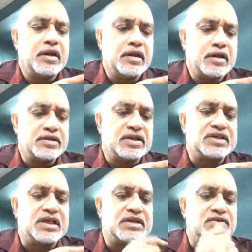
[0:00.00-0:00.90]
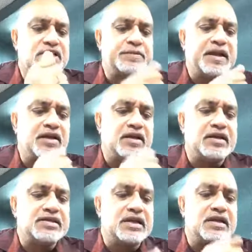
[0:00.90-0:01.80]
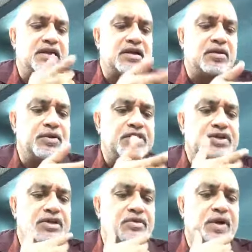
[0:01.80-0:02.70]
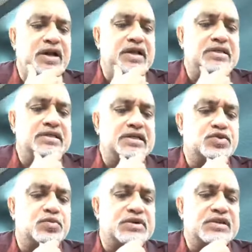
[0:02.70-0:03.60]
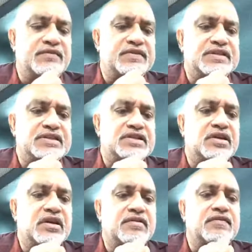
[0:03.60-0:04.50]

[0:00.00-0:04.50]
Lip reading: such as respect, understanding, and communication, why is there so much emphasis on love?